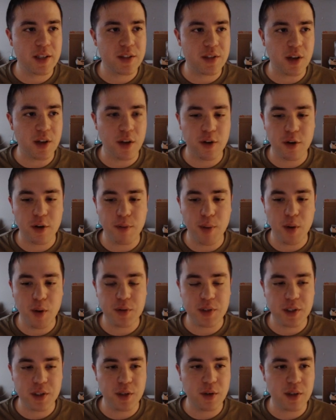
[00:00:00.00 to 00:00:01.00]
other
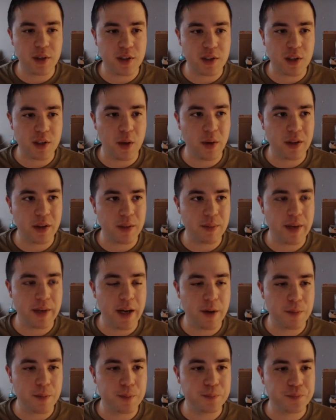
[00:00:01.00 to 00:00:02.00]
opposing units, slowing them
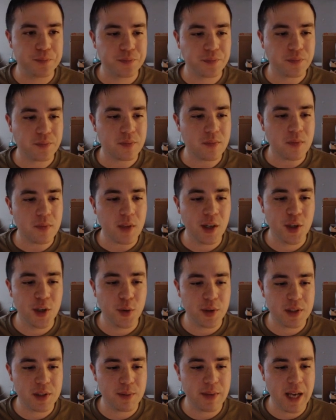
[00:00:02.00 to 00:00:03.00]
down,
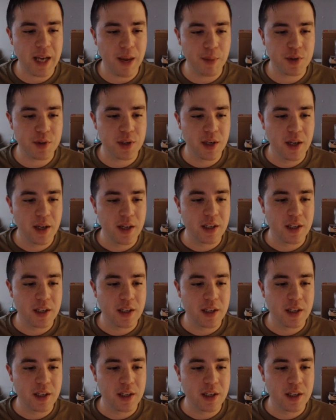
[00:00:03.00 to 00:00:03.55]
doing some damage.